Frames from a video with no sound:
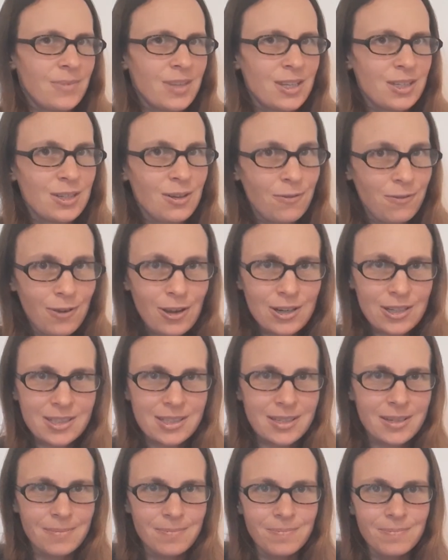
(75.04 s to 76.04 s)
So
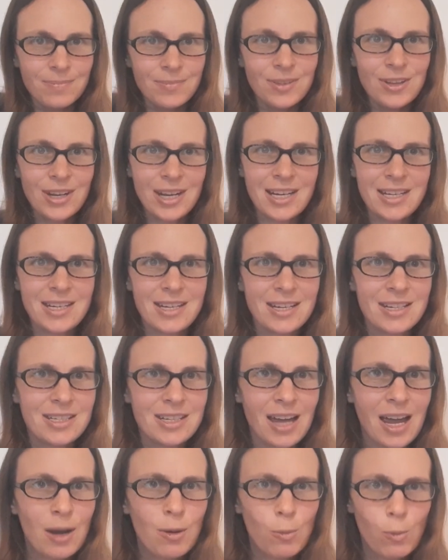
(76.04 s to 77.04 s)
first, you need to
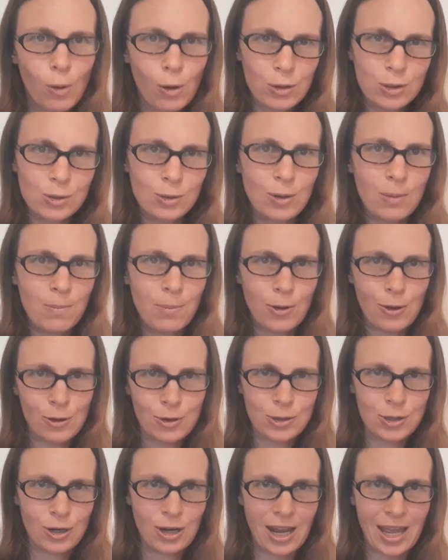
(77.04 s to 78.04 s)
decide what sort of
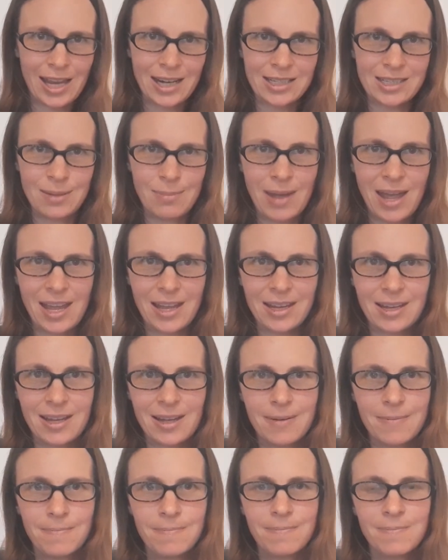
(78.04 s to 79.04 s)
birds you'd like to make.
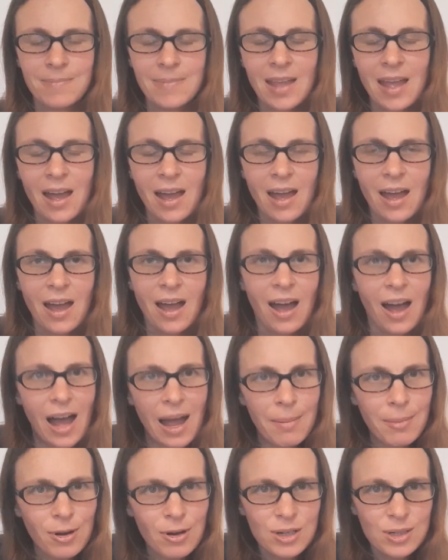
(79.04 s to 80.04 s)

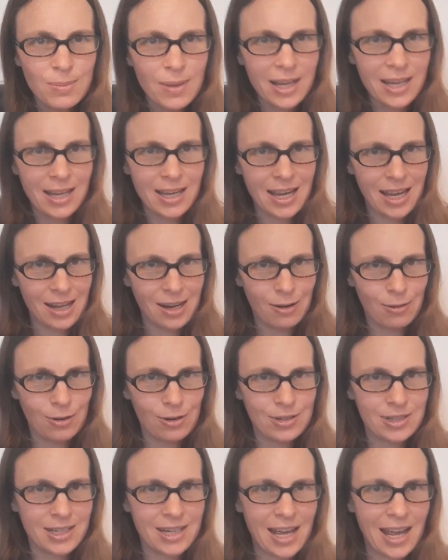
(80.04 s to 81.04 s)
I'm going to make a
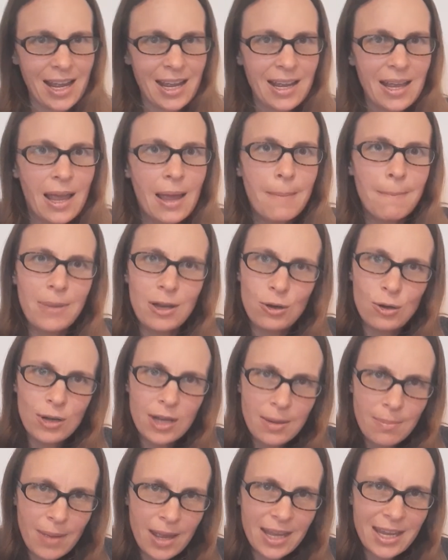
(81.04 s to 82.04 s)
kiruru today, but you
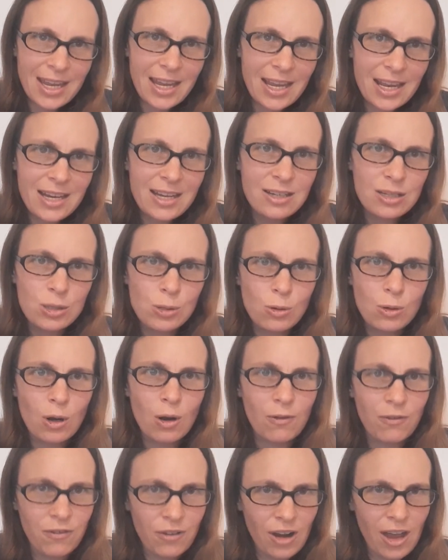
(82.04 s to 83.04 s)
can make any sort
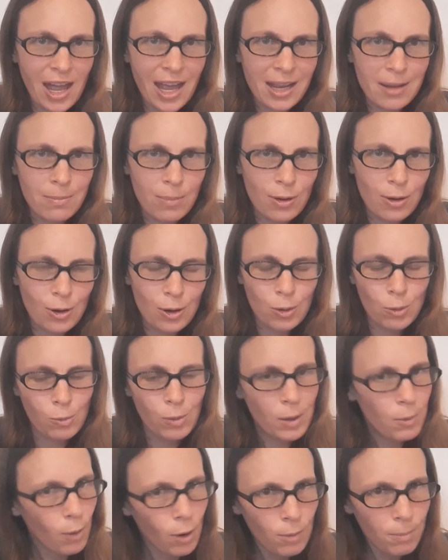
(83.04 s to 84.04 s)
of flying bird.
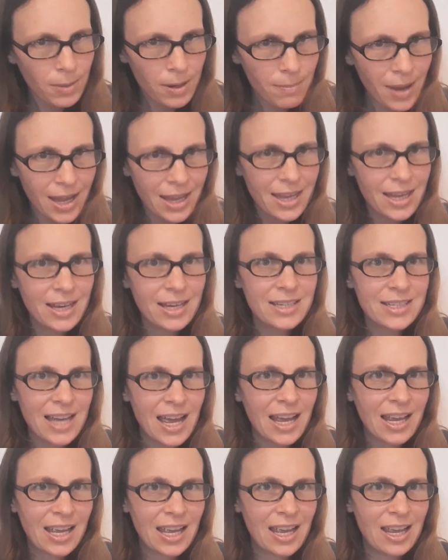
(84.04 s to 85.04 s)
We won't be making
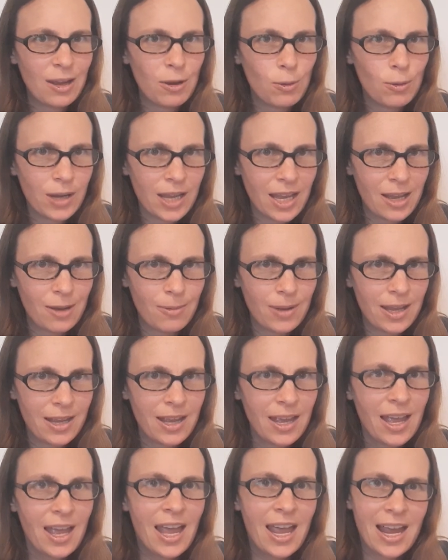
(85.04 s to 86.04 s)
take or kiwi,
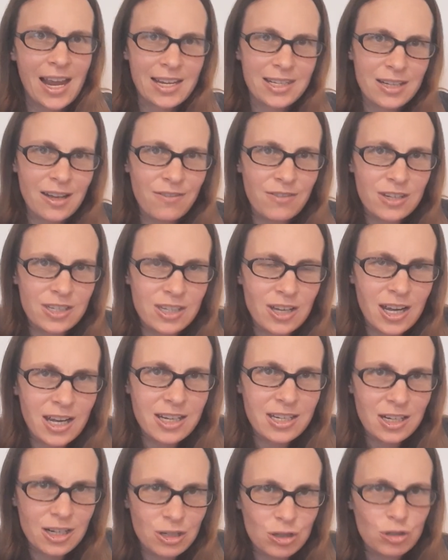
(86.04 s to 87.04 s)
as I've designed
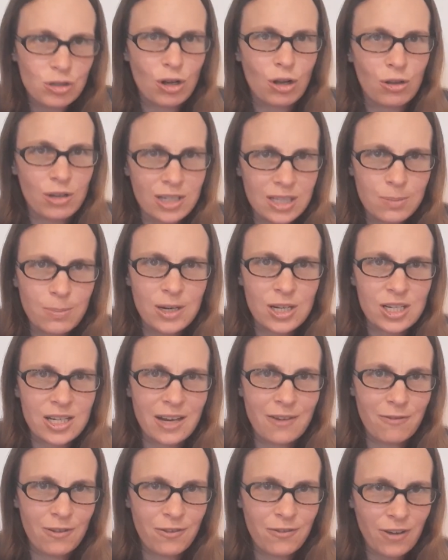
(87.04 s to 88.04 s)
a control especially
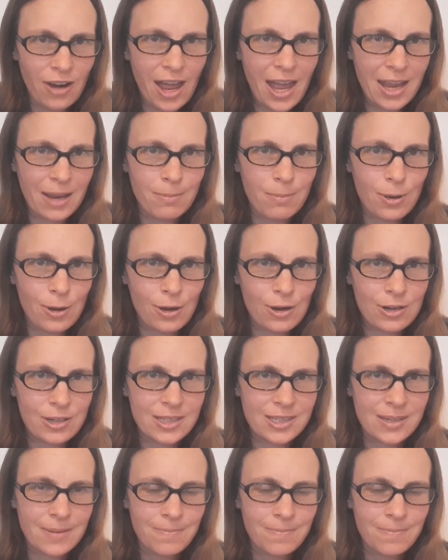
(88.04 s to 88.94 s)
for flying birds.